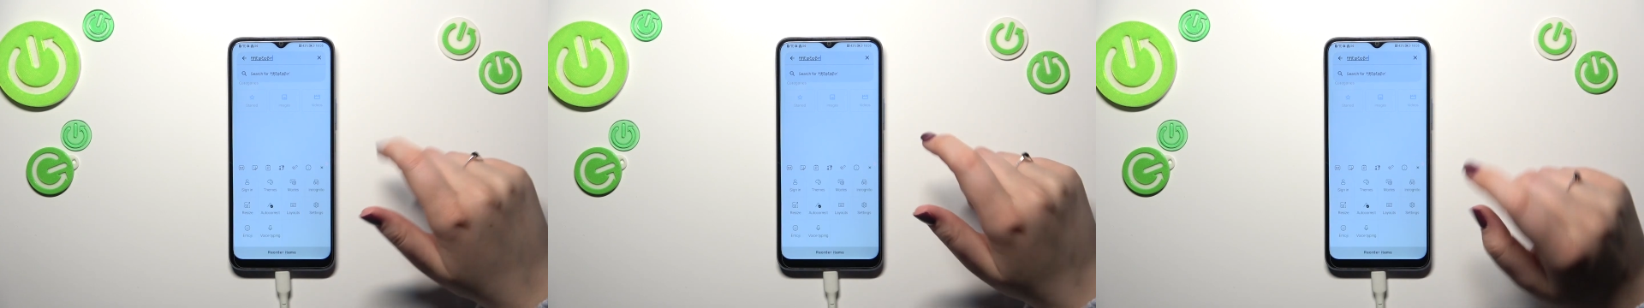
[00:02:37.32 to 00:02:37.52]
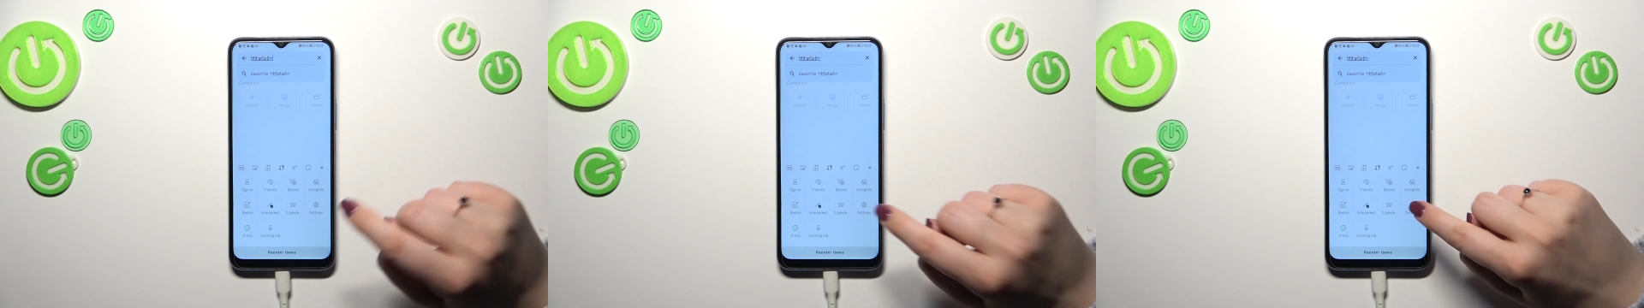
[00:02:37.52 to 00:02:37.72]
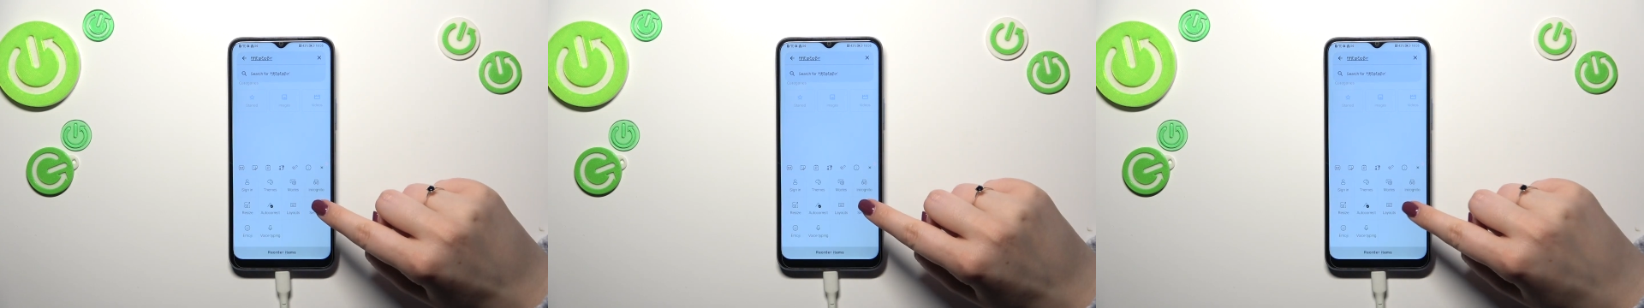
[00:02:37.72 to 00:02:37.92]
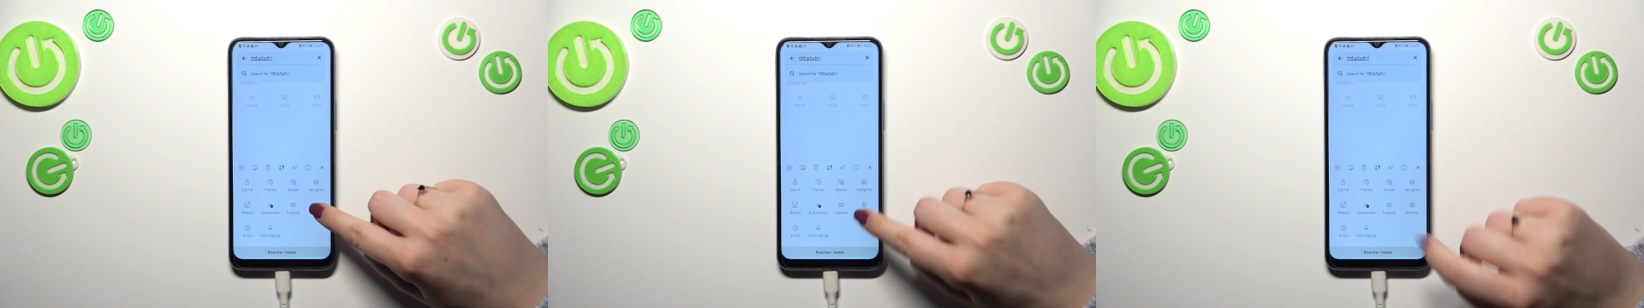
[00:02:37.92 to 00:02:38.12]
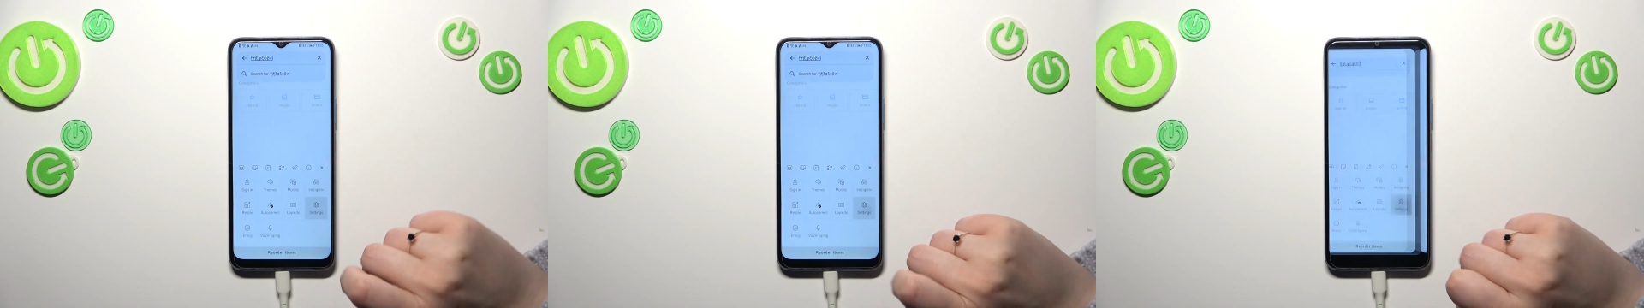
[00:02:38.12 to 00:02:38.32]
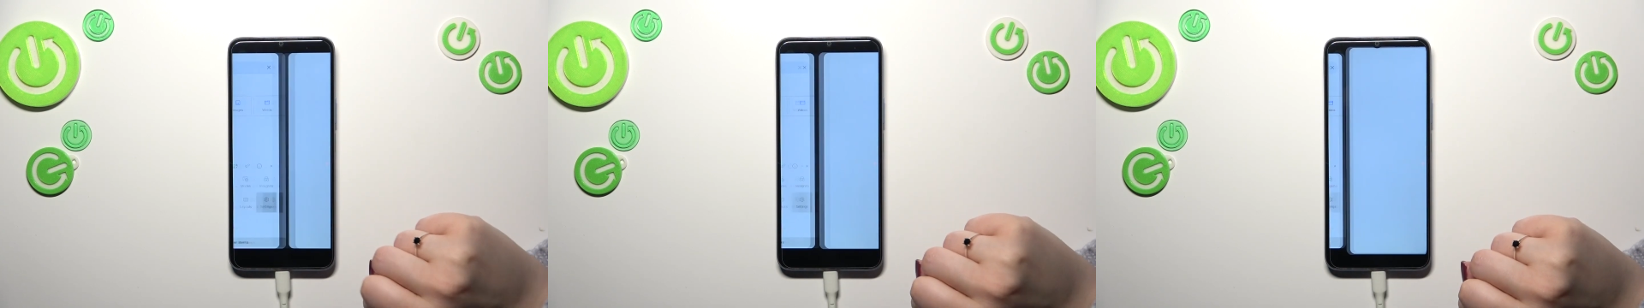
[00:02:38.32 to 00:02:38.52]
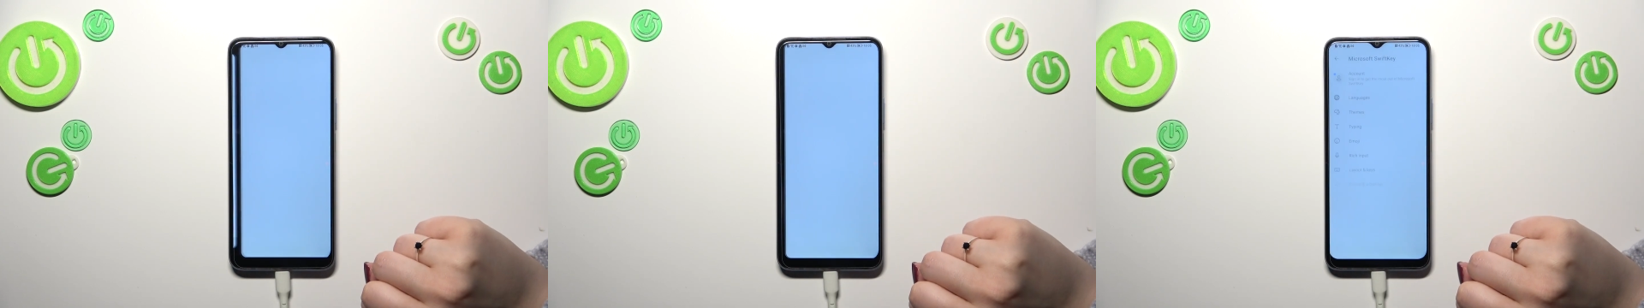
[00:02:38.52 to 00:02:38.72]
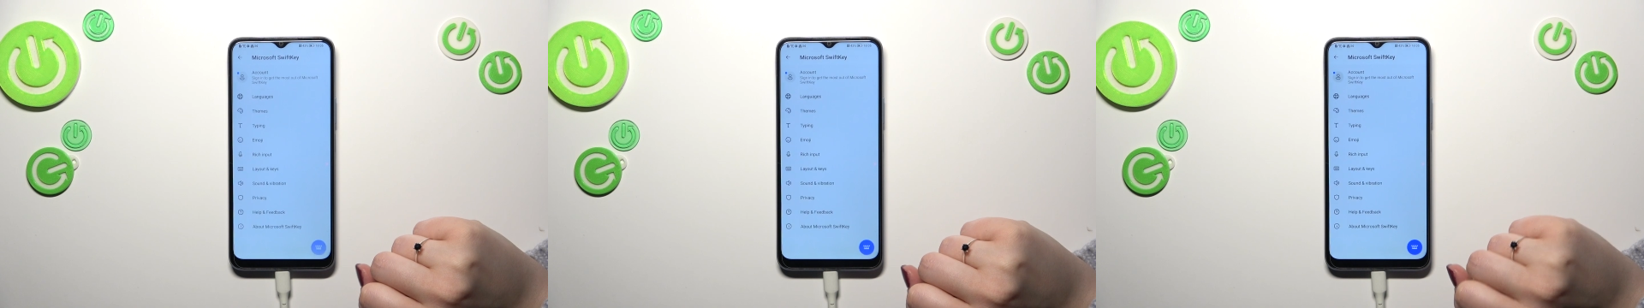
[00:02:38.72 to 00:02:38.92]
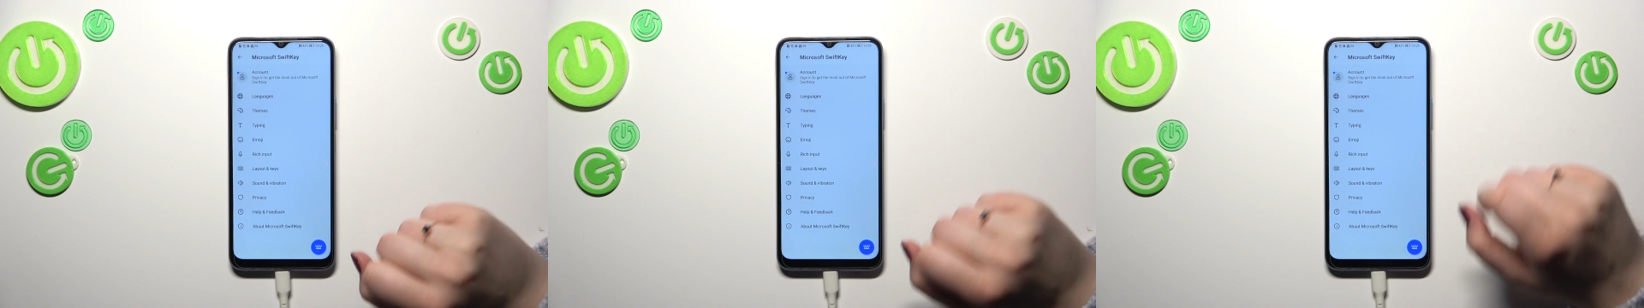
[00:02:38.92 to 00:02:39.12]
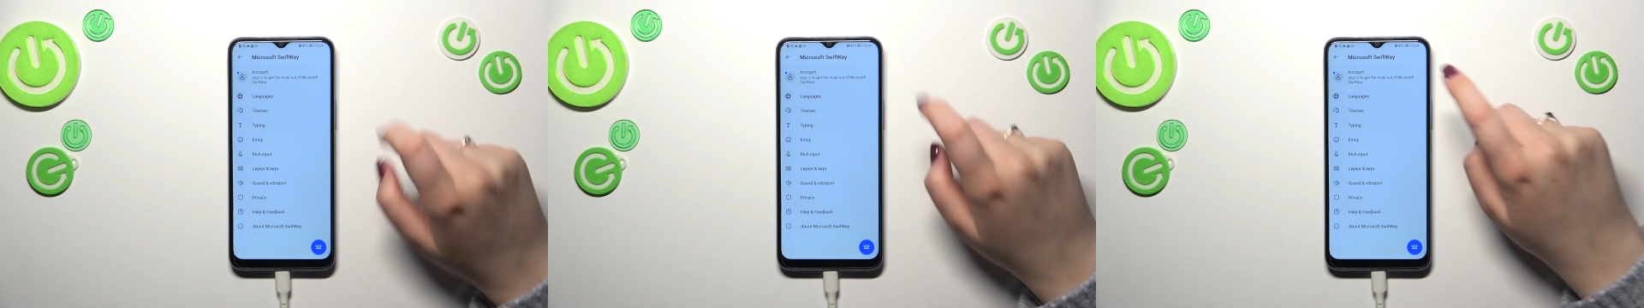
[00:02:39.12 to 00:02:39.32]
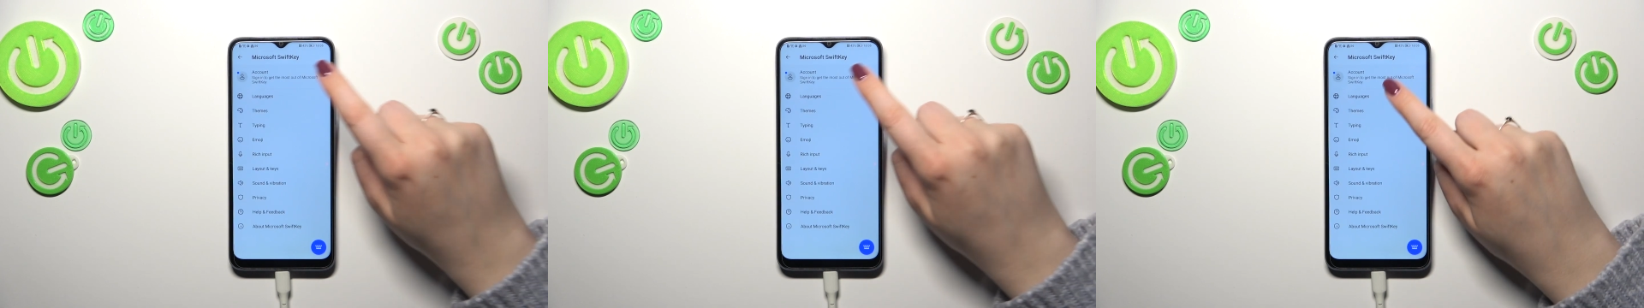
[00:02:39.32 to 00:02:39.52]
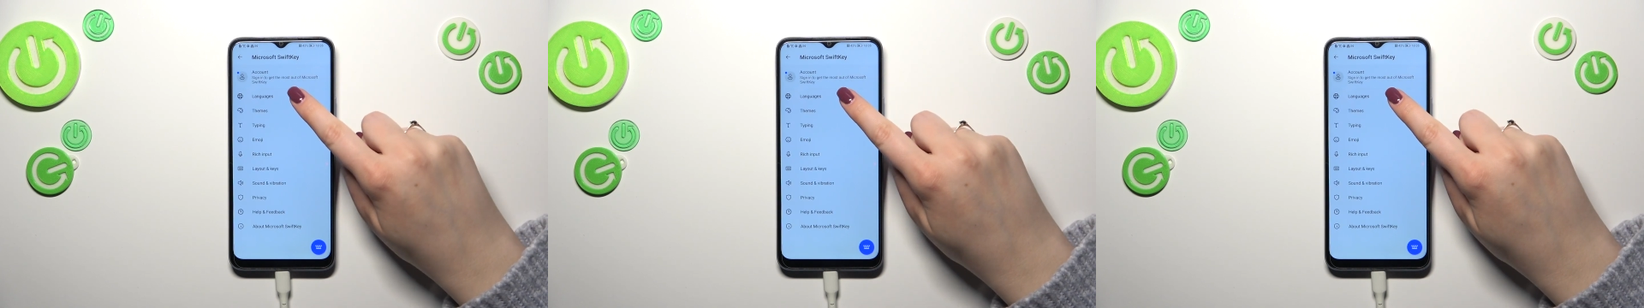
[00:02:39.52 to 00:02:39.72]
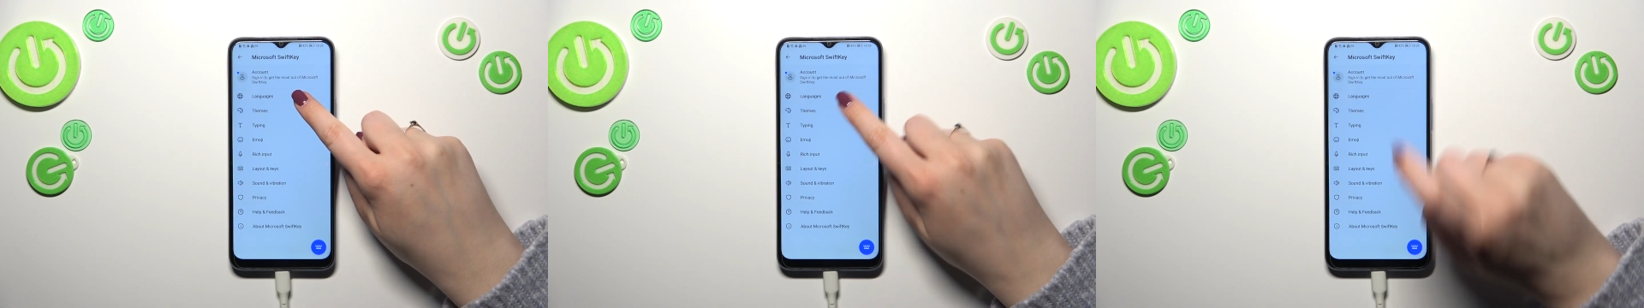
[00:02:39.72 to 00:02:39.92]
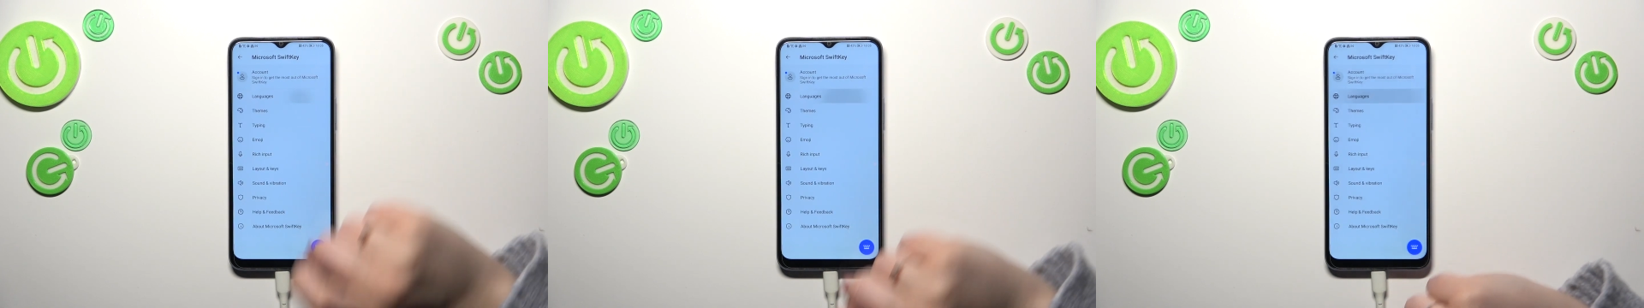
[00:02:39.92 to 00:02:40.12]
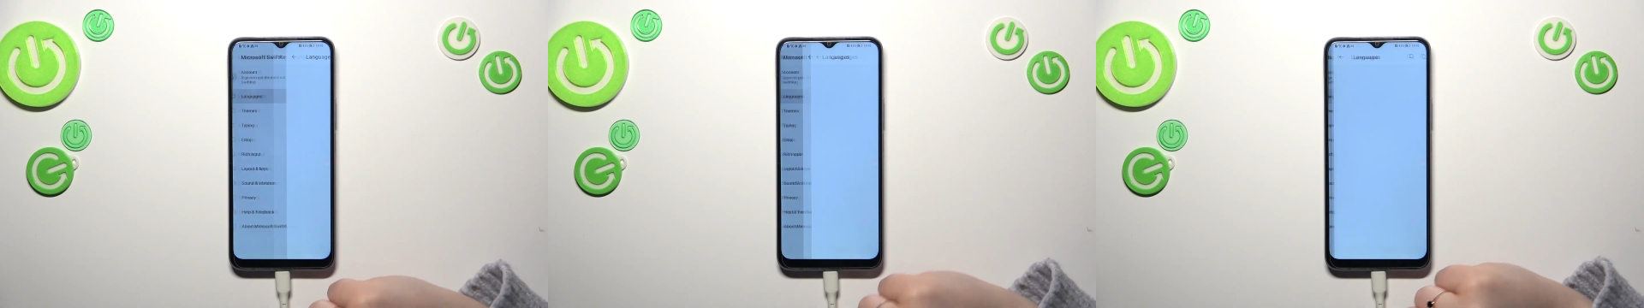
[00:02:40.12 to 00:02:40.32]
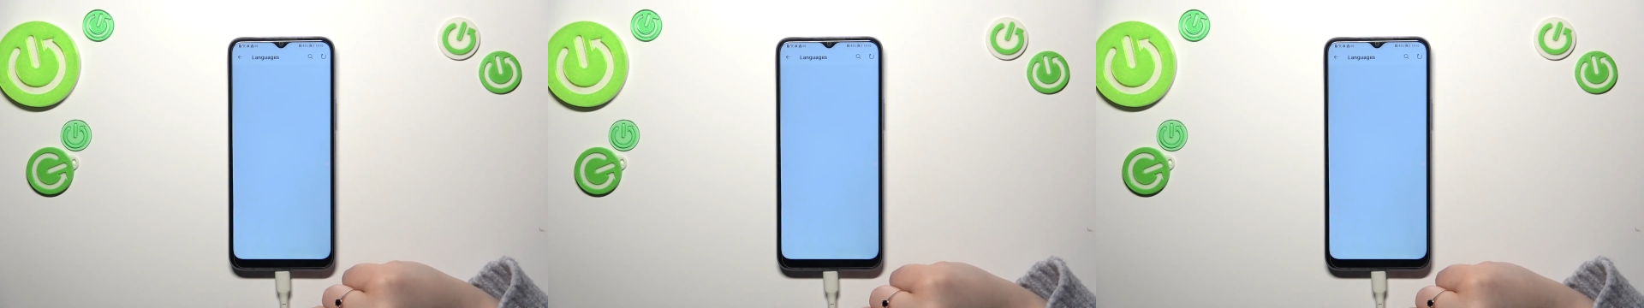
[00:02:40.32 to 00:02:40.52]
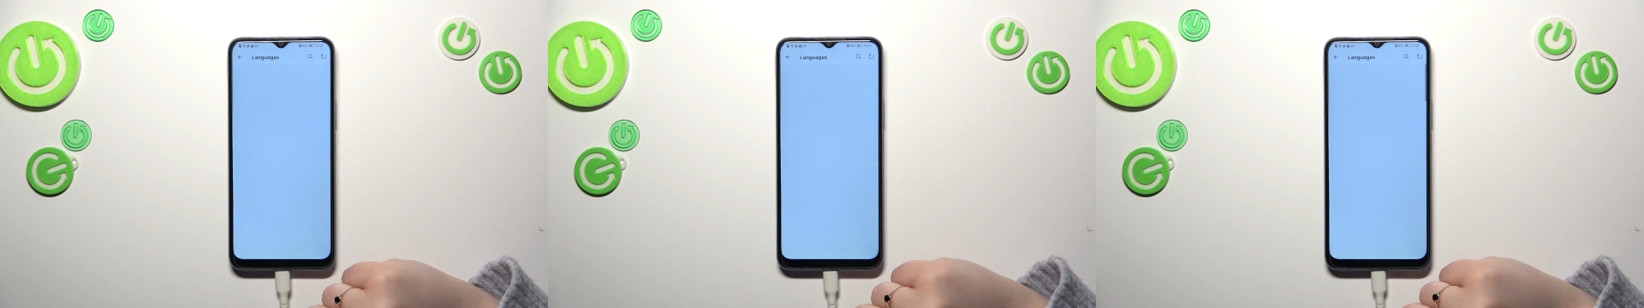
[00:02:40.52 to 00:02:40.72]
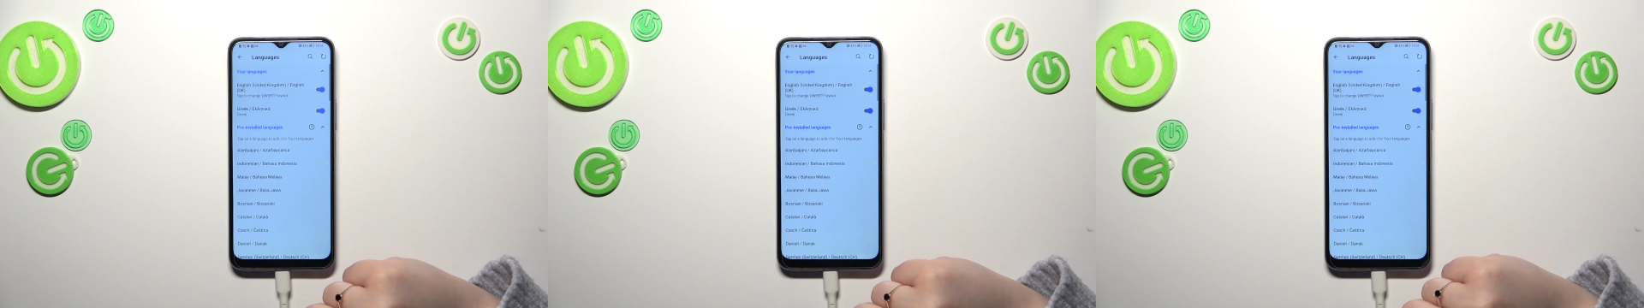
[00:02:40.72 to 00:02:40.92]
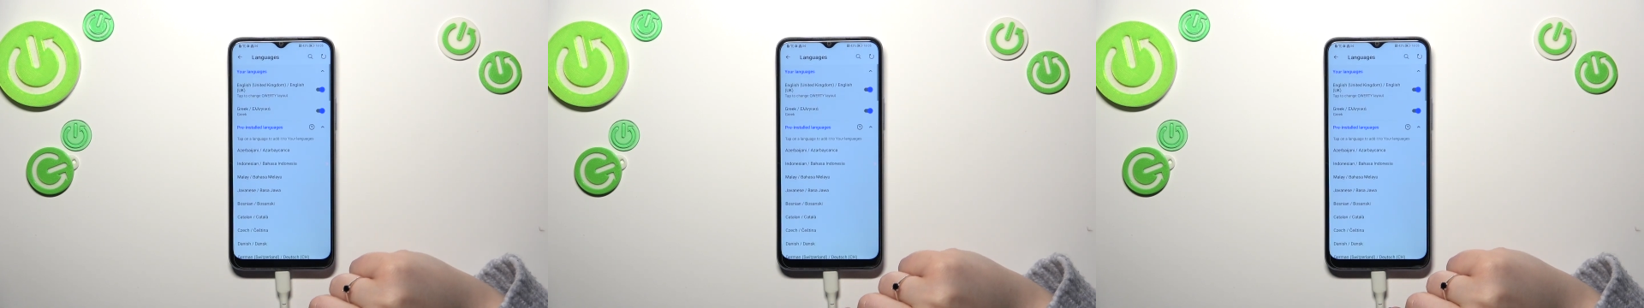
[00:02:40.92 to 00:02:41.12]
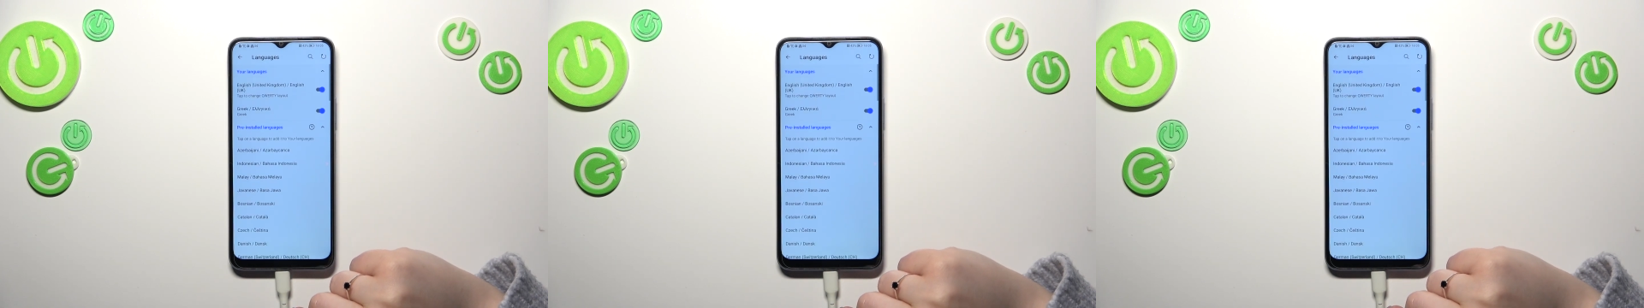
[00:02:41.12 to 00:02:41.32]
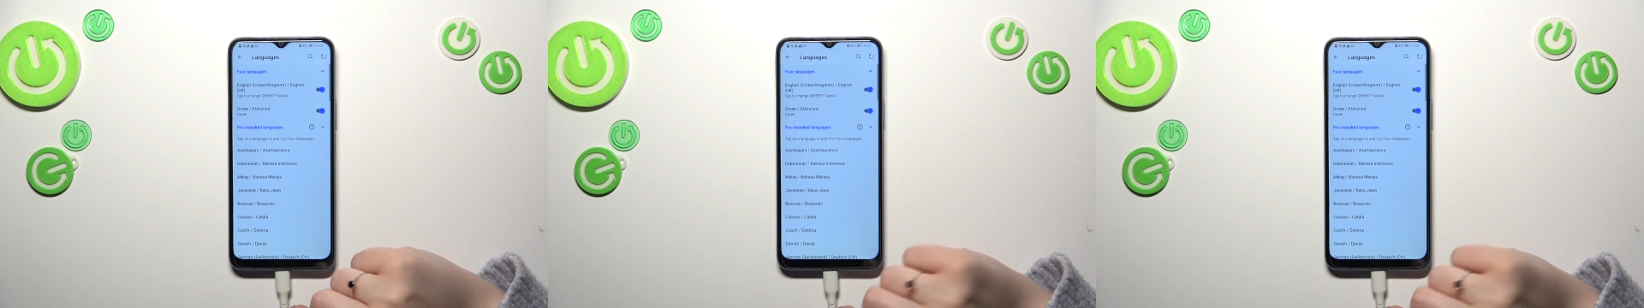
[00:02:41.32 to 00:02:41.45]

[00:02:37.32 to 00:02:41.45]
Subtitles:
No face is visible, so there are no lips to read.